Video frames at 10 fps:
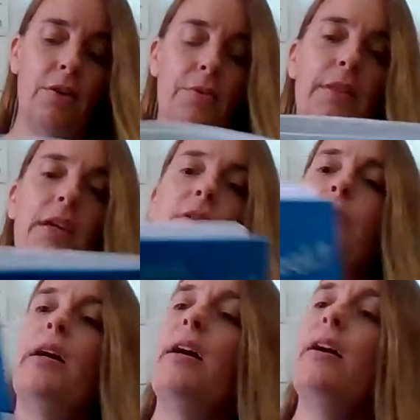When they
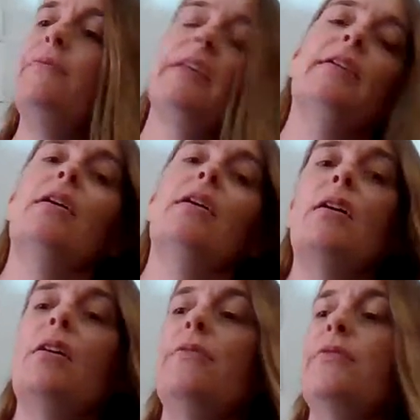arrived, they
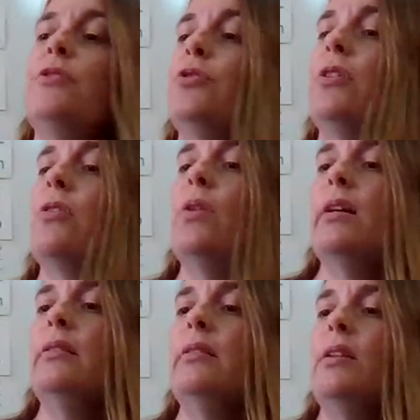got off the truck
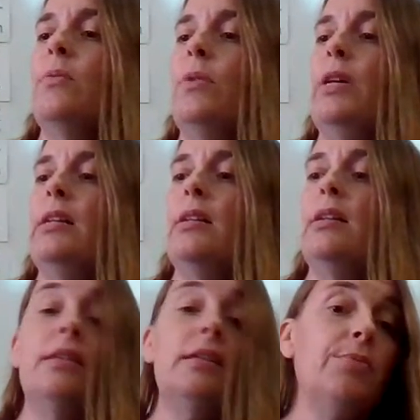quietly and waited
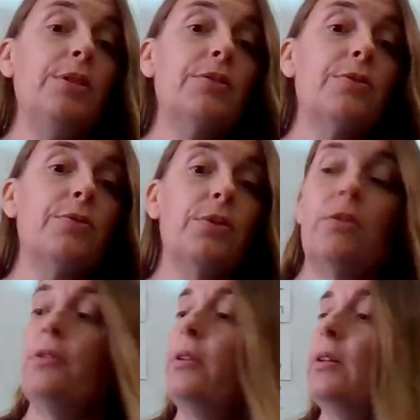in the empty
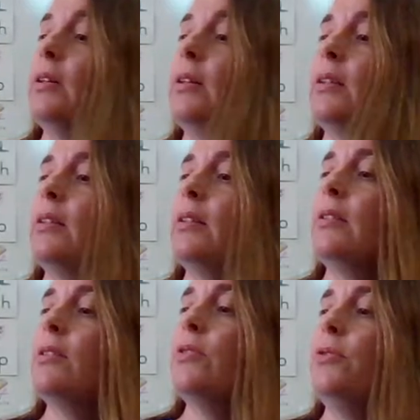schoolyard.
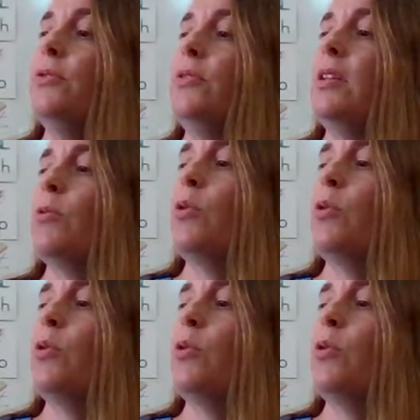The school seemed